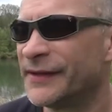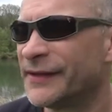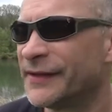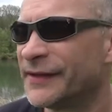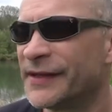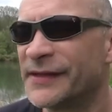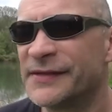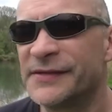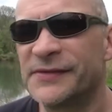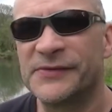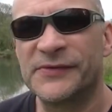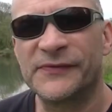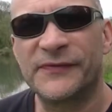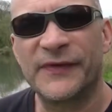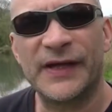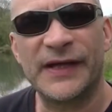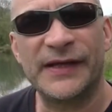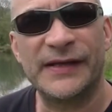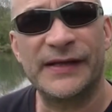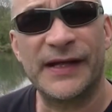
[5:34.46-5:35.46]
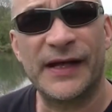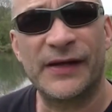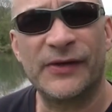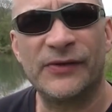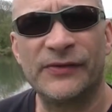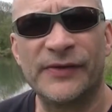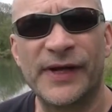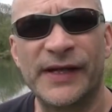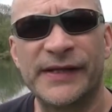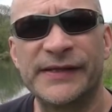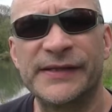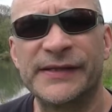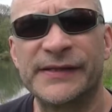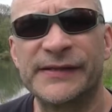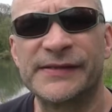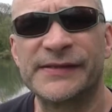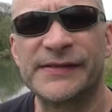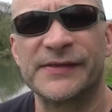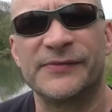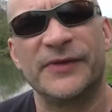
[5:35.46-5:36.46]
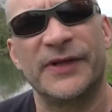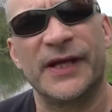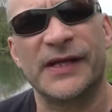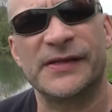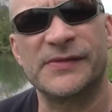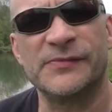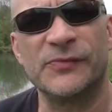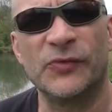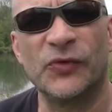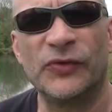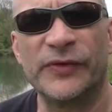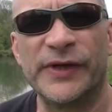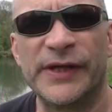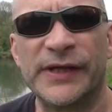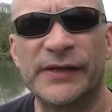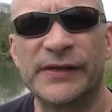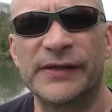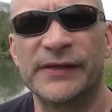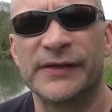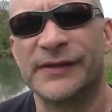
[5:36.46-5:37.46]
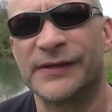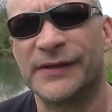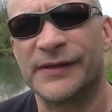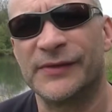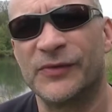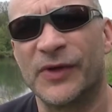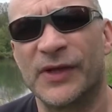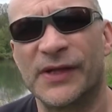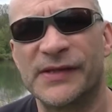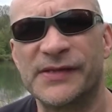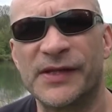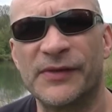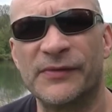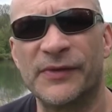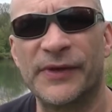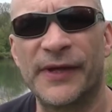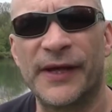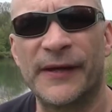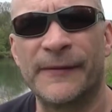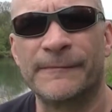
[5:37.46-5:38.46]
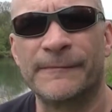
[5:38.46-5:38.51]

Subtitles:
they seem to have cleared it out already. So we'll get some more in while there's no one there.